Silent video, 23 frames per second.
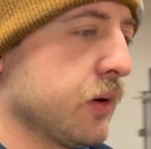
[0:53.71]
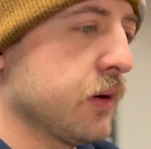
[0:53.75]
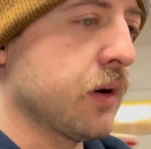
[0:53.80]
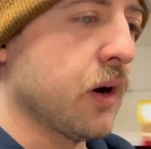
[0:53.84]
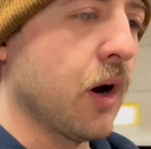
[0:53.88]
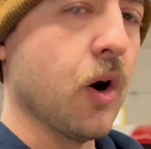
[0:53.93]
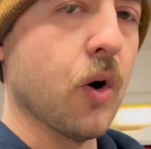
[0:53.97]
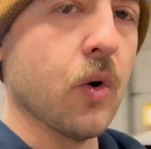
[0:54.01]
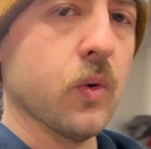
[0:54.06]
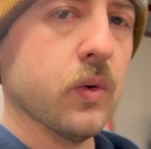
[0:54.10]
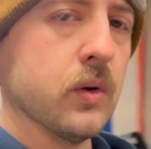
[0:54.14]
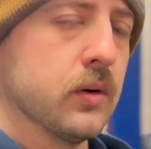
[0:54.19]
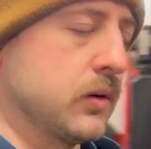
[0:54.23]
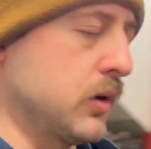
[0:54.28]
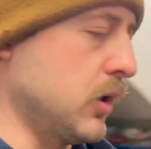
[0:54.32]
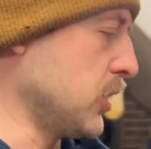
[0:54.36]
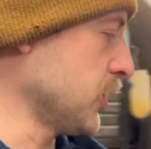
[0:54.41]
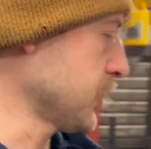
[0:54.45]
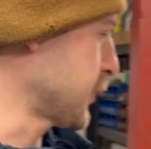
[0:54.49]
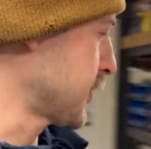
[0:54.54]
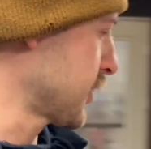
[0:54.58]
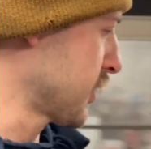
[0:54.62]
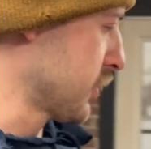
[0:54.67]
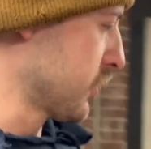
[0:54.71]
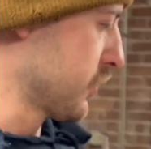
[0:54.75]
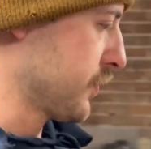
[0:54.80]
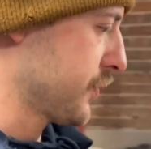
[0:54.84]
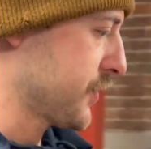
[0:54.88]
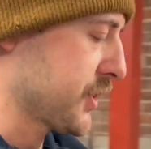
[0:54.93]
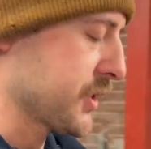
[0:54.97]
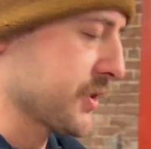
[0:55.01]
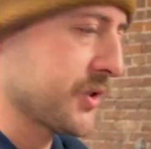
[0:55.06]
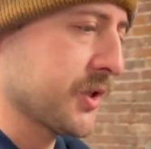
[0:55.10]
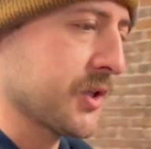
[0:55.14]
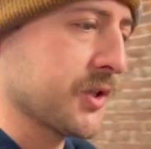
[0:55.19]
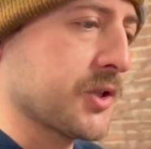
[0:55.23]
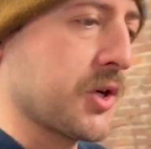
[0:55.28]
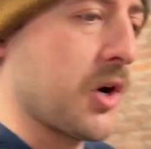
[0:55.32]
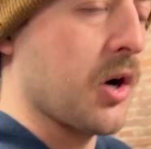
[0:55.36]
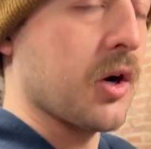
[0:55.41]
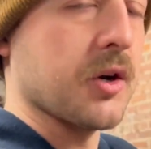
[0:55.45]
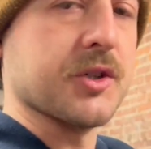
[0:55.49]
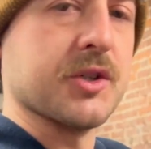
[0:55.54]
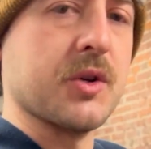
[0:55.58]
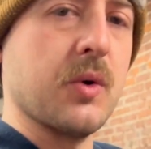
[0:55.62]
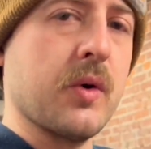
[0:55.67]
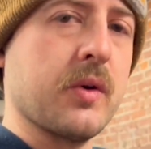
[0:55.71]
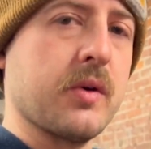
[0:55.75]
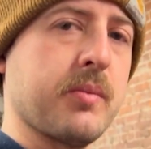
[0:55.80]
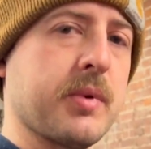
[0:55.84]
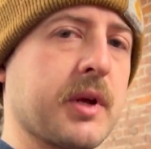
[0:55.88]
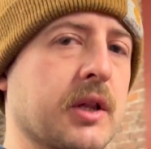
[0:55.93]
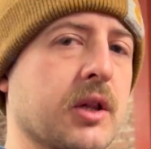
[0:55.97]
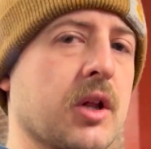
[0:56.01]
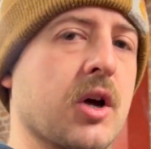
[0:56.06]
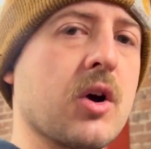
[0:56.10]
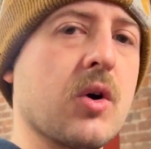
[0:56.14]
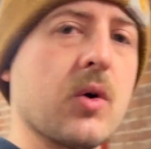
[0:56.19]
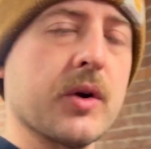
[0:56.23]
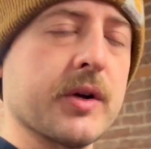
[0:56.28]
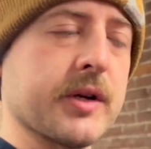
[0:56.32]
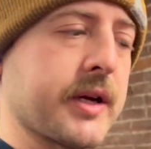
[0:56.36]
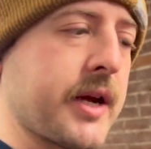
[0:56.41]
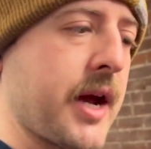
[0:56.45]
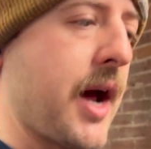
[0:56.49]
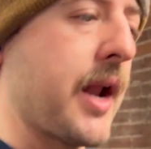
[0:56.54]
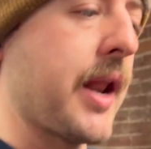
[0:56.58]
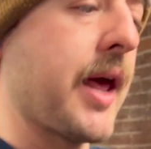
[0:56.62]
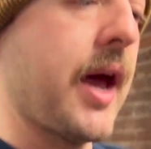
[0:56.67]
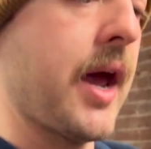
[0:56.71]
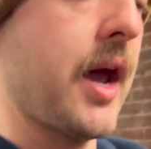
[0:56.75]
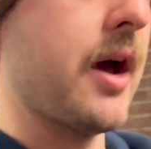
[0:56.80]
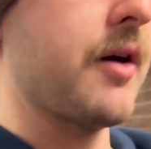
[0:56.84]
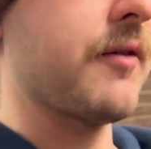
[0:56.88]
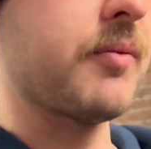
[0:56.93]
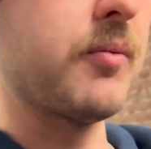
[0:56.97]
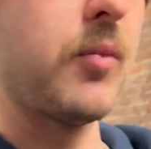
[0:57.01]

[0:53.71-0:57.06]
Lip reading: Oh, also, since this car is going to be lowered and kind of have